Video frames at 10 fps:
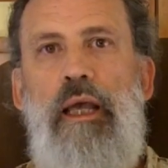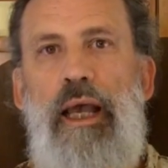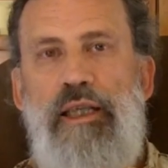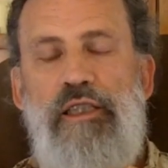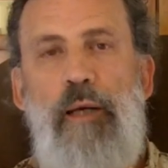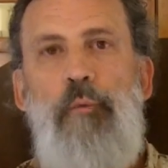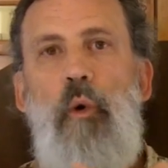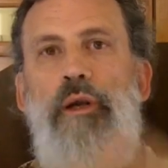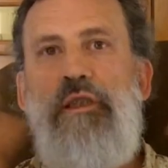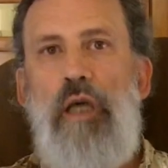At some
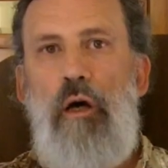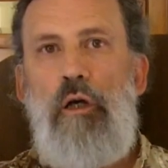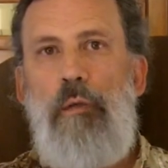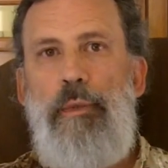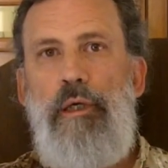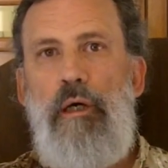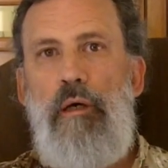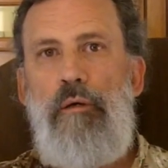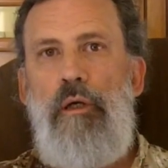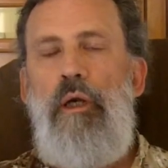point, it's all going to be
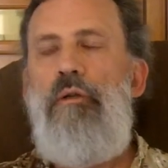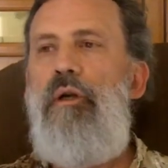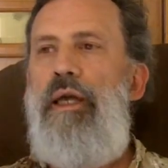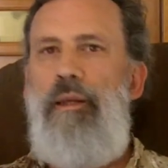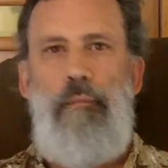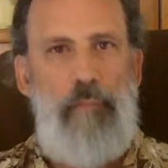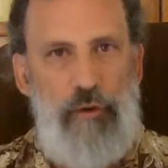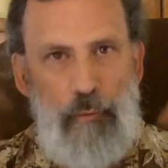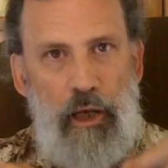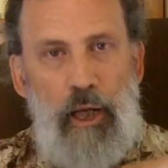gone. They're letting
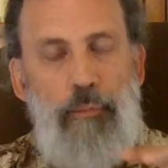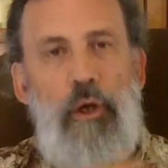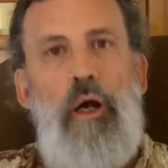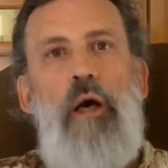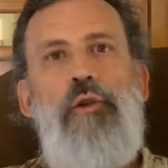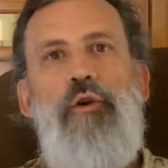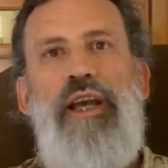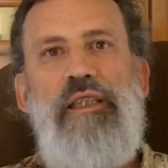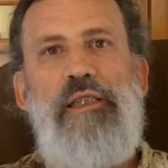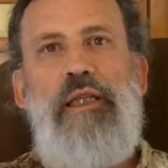everybody put all their
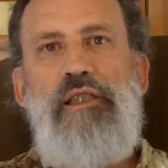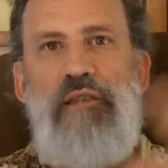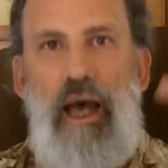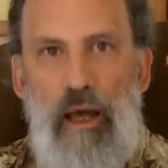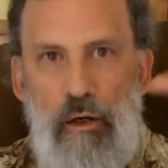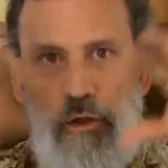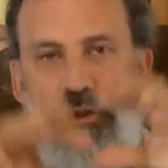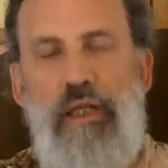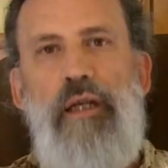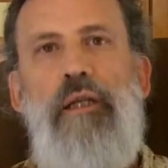excess dollars
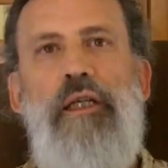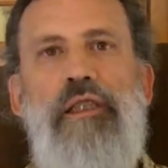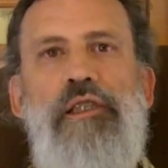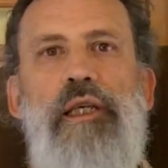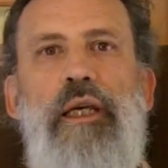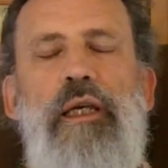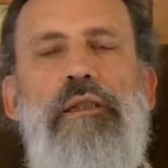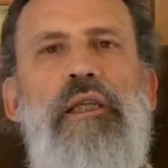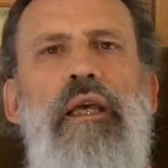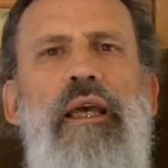into these
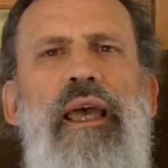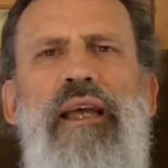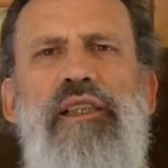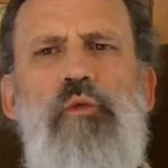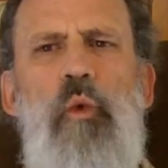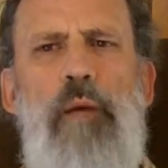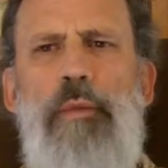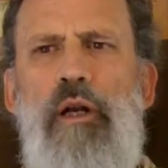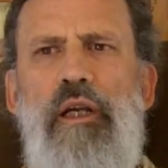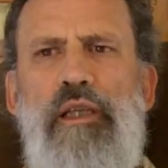things, and just what better?